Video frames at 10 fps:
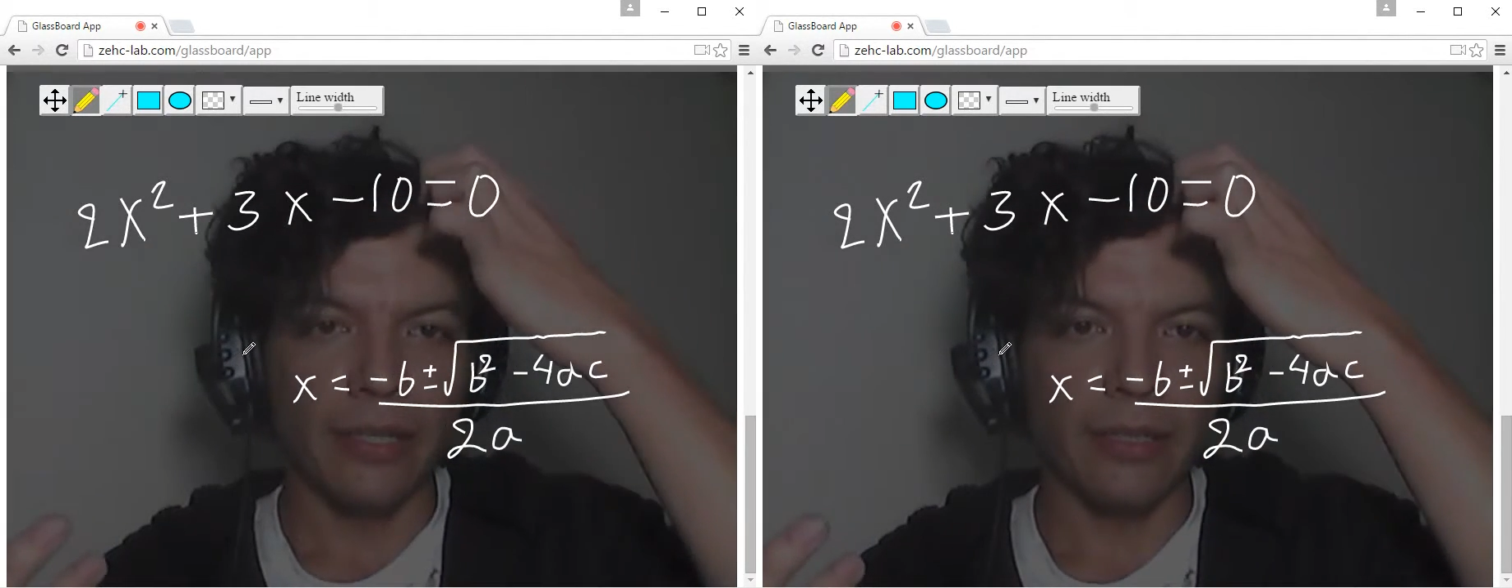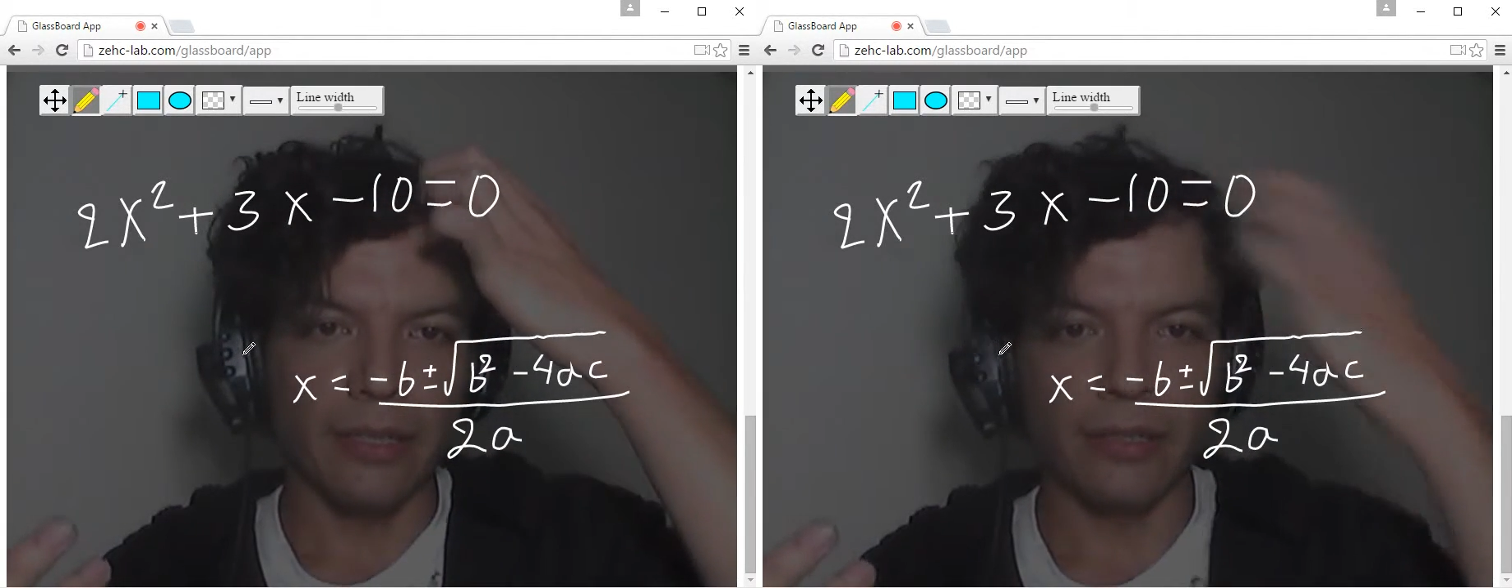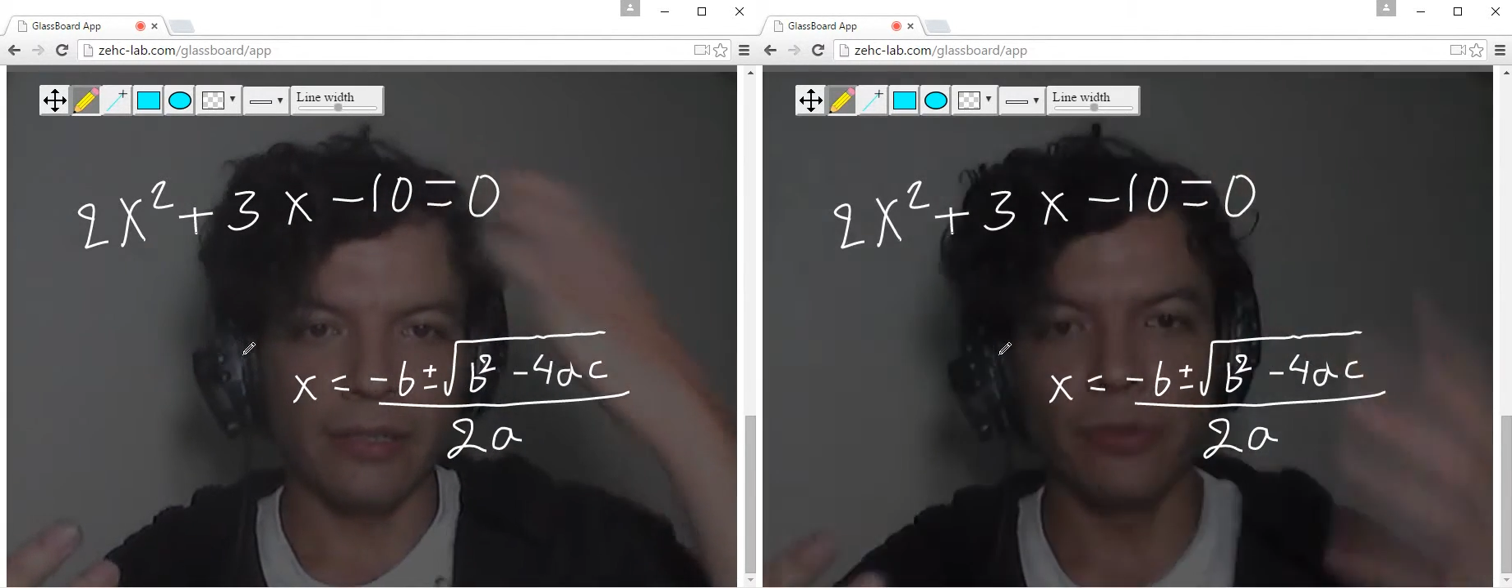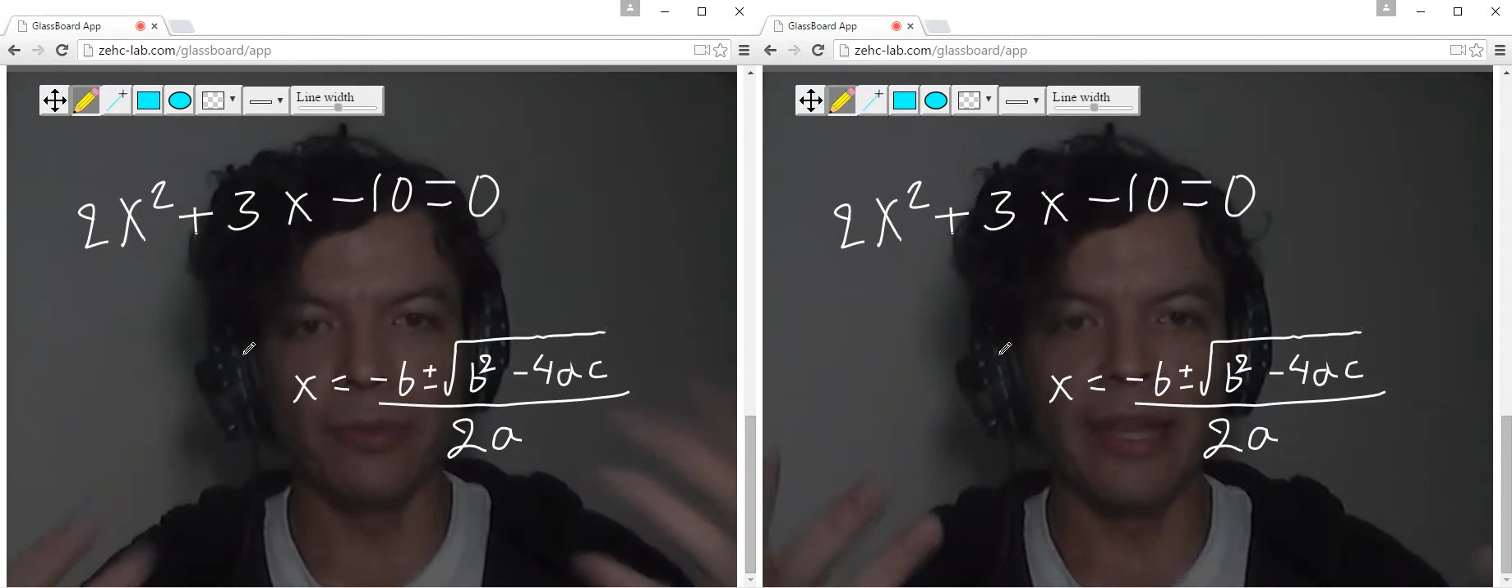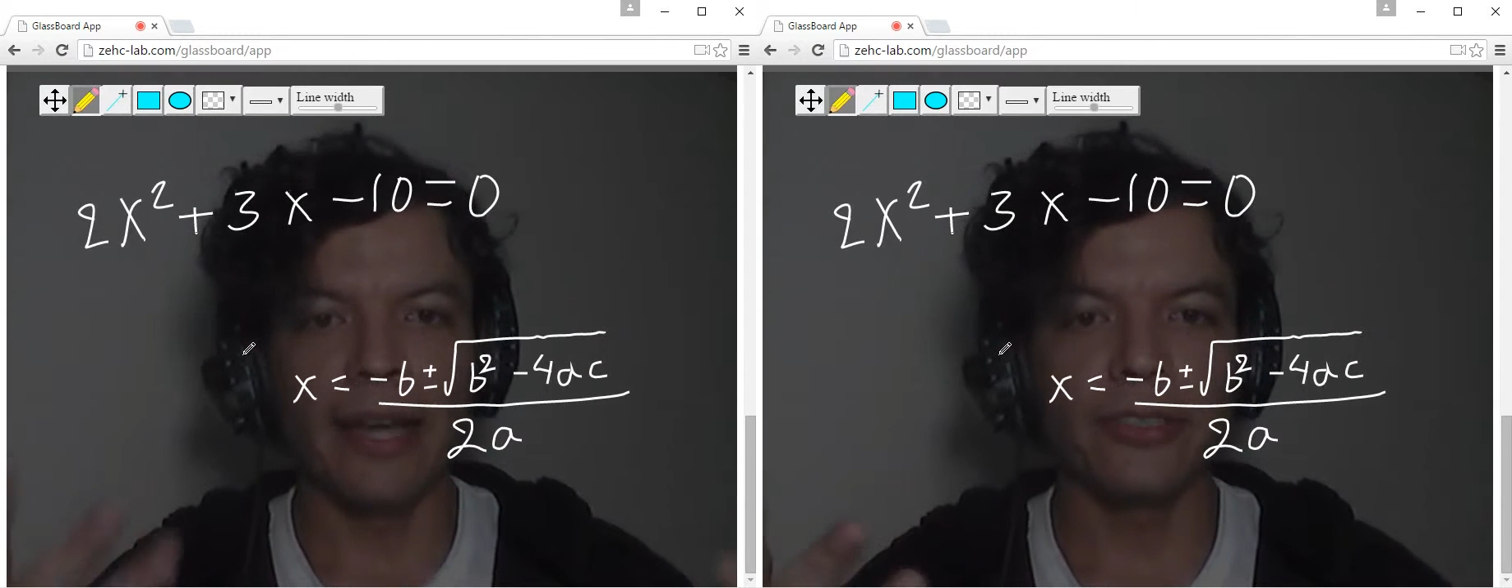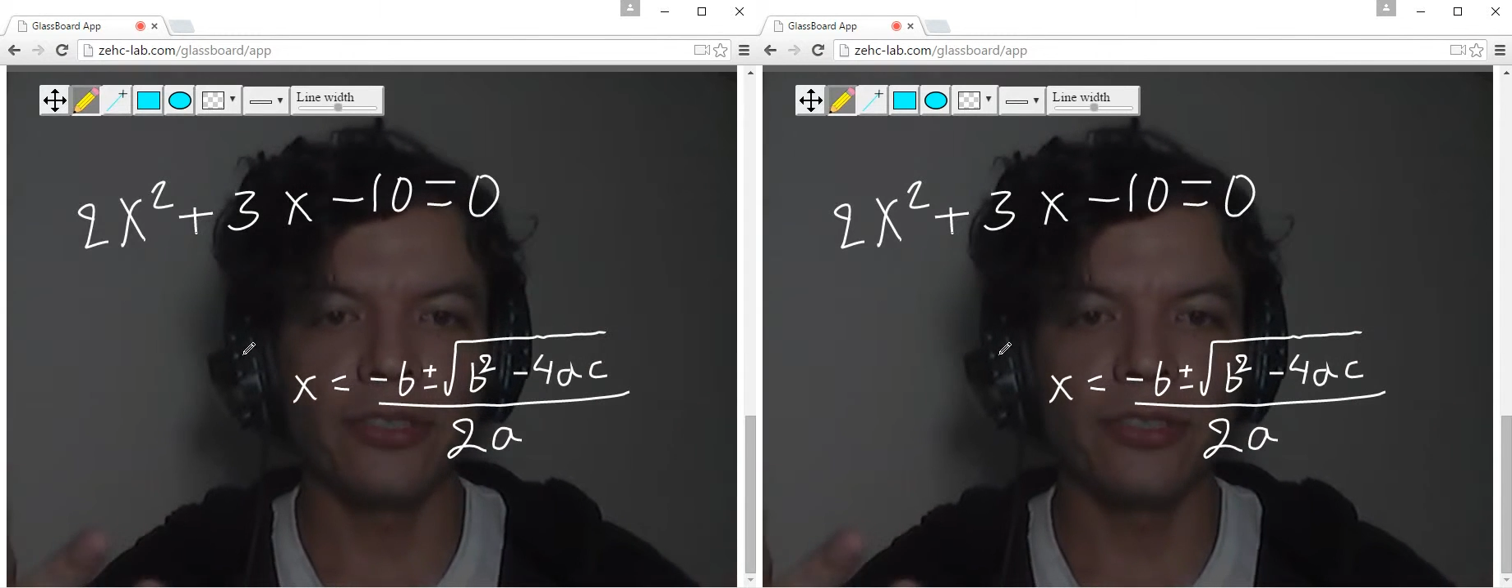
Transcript: uh, you would like to